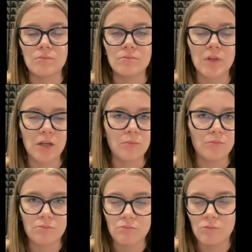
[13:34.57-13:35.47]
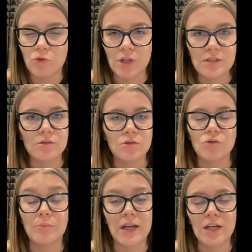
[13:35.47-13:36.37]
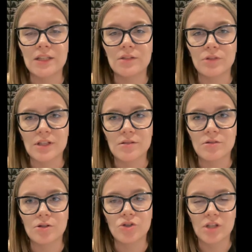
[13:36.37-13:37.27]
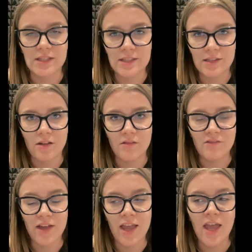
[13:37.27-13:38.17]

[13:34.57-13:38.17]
like research or market research itself,